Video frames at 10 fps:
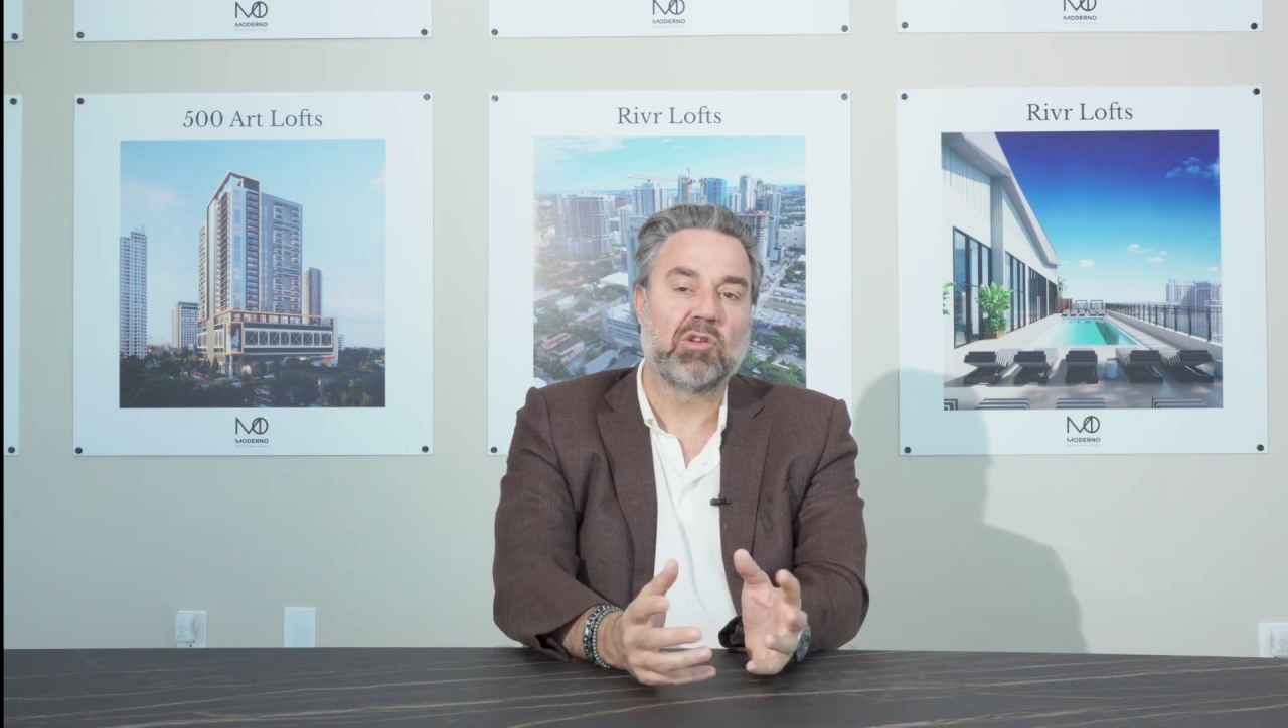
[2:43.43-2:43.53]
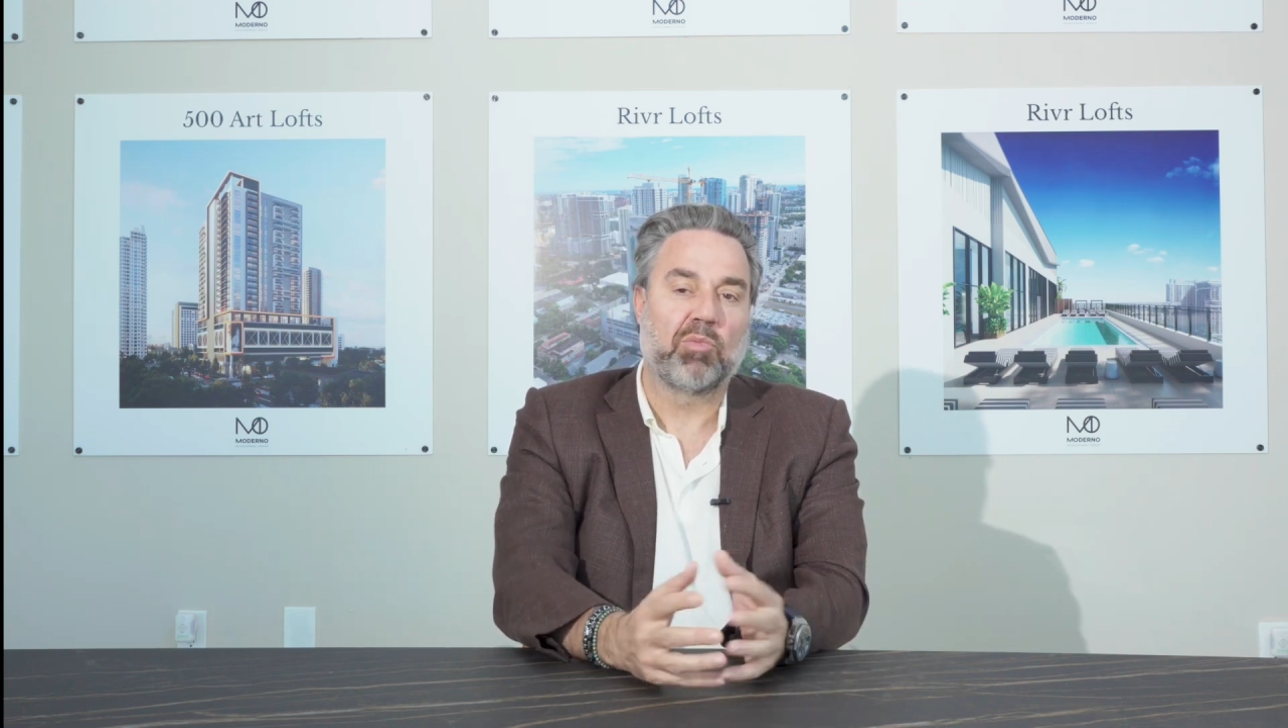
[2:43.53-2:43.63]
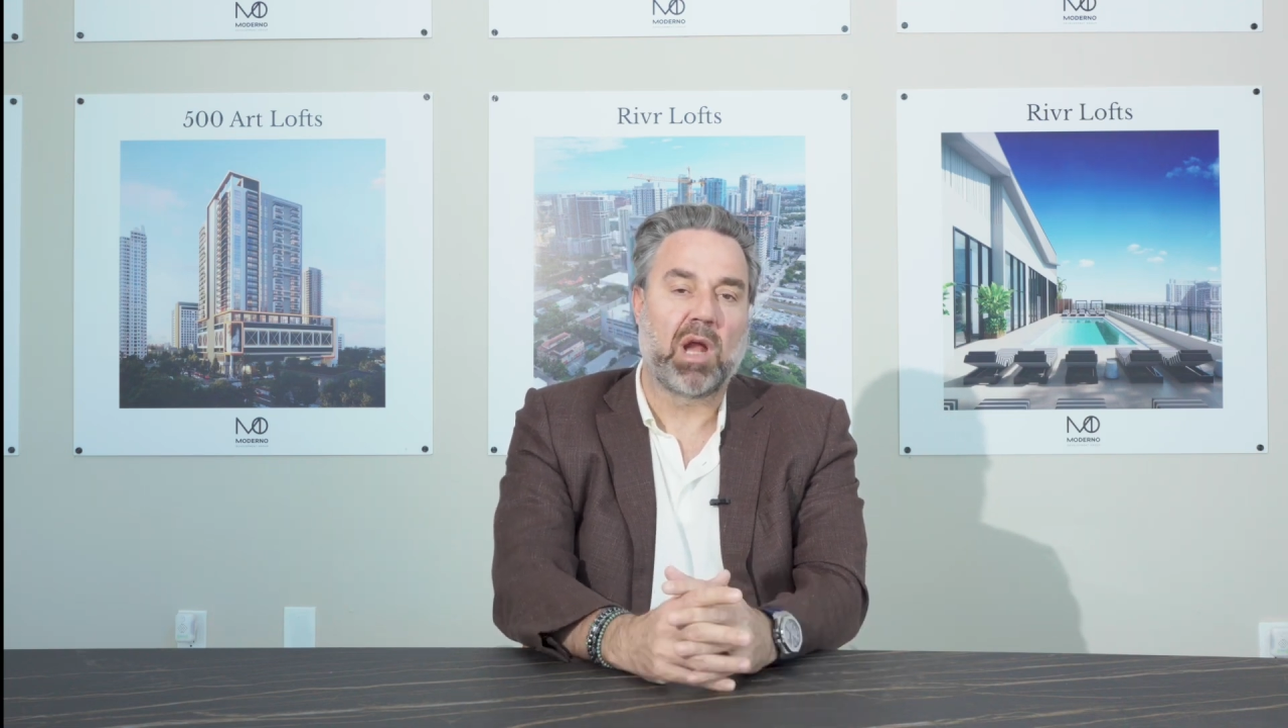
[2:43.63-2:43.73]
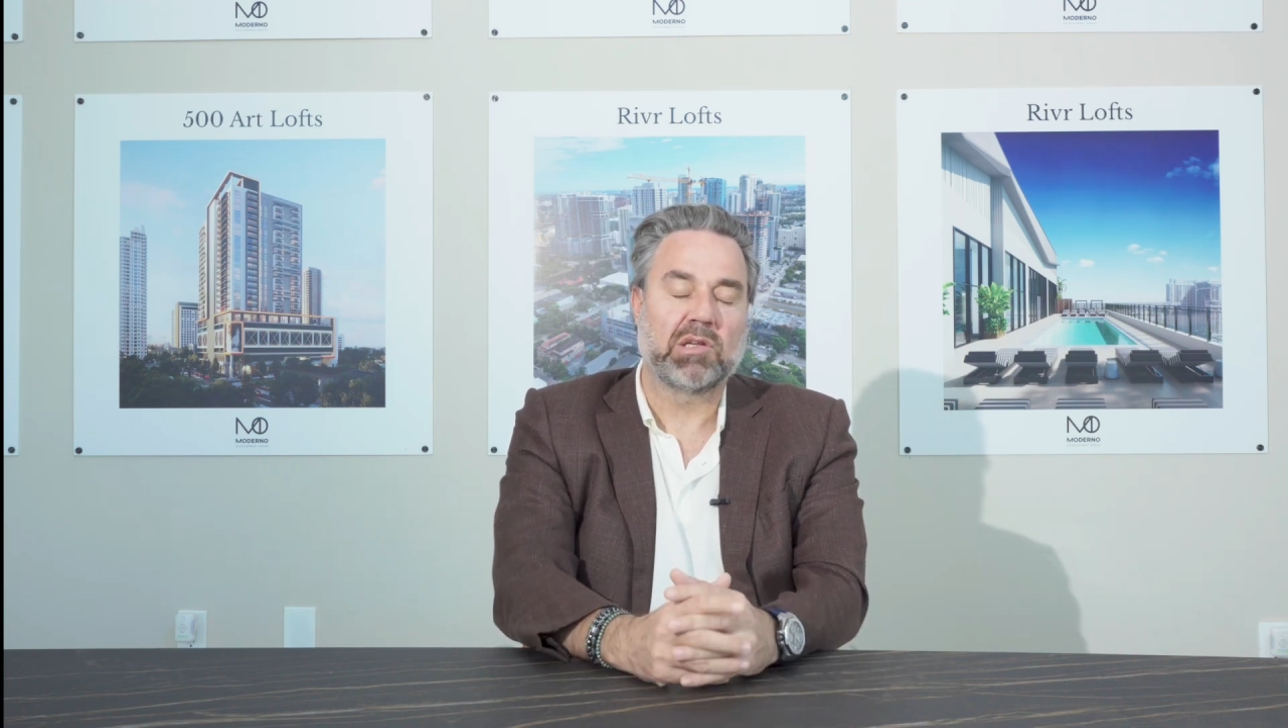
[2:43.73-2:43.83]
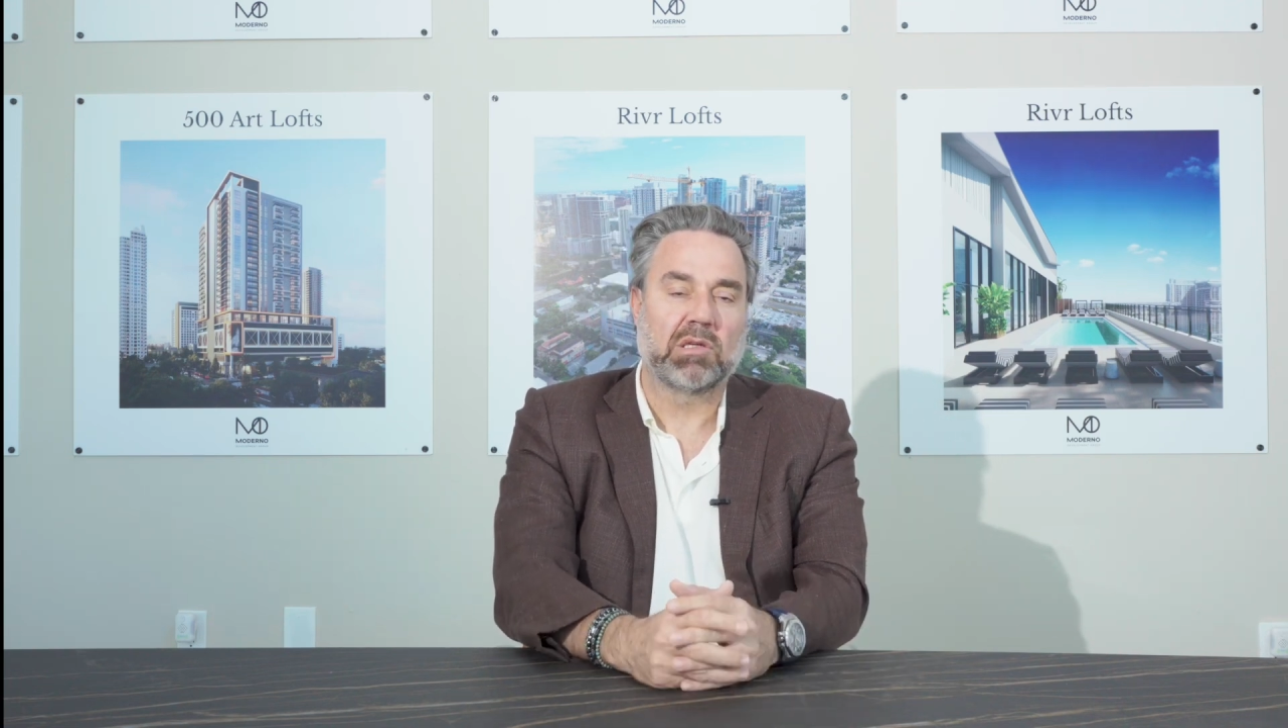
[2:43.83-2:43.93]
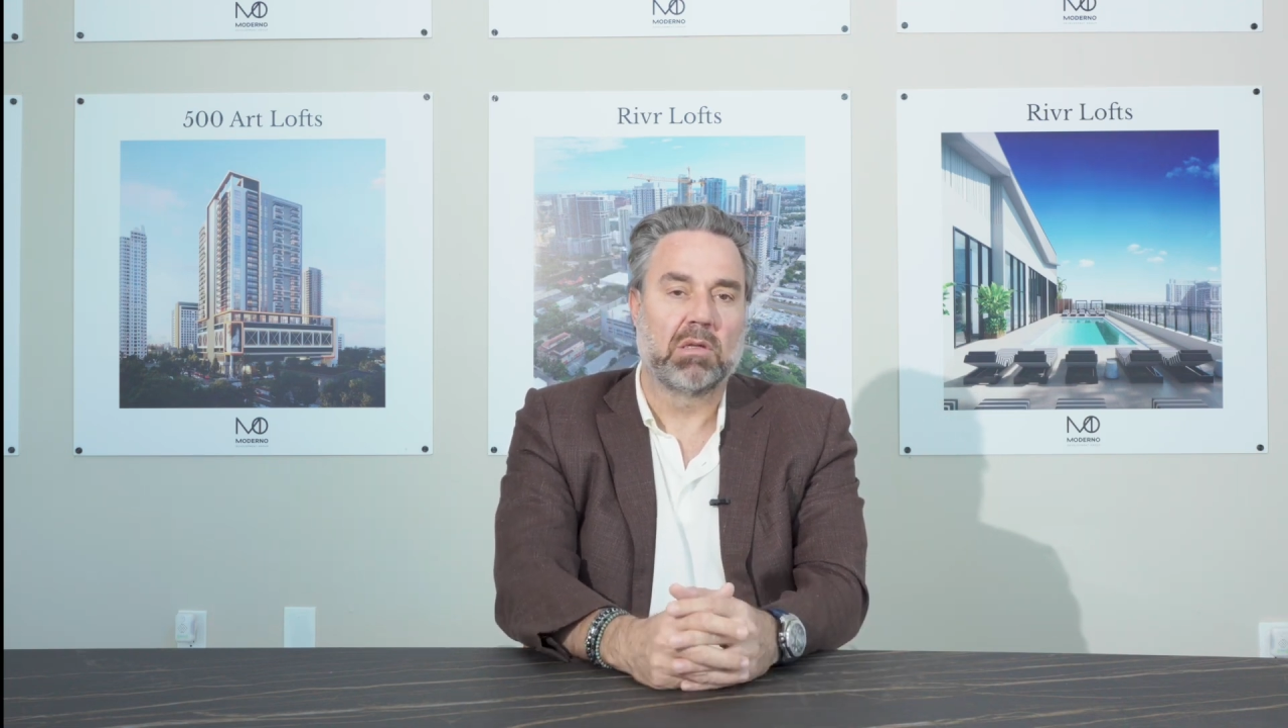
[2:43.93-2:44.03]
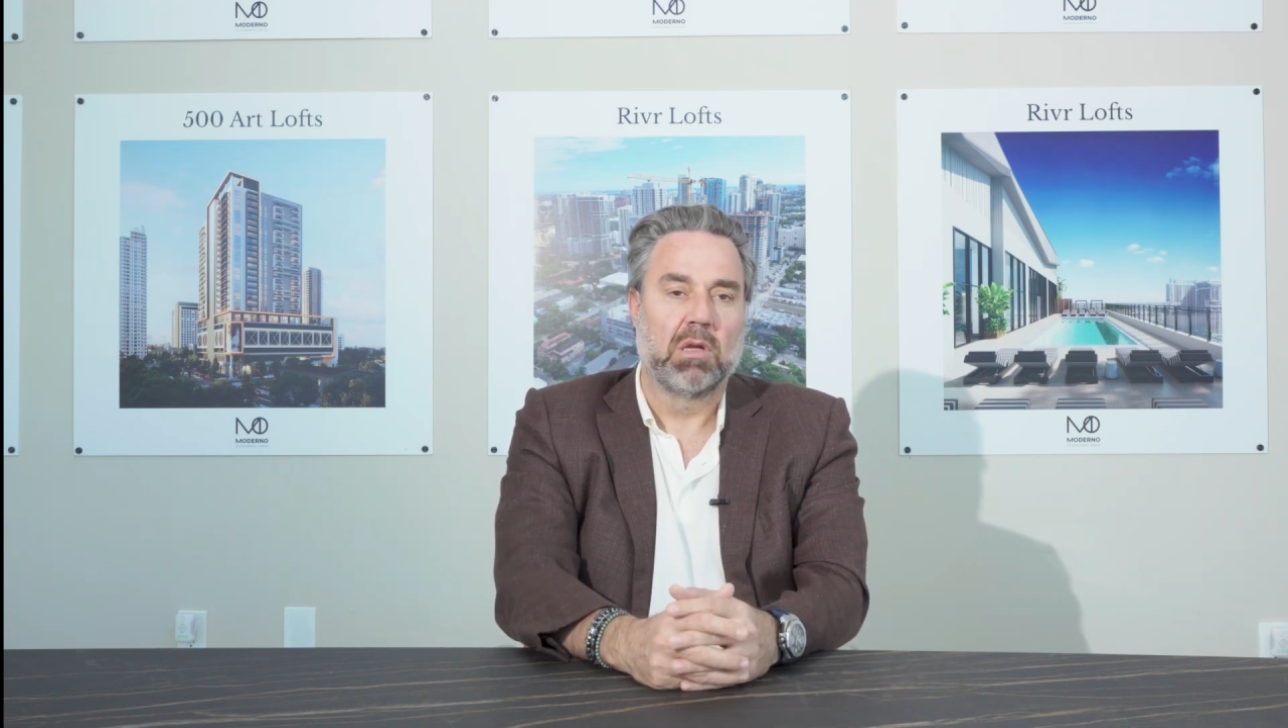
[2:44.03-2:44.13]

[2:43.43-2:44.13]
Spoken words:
your project.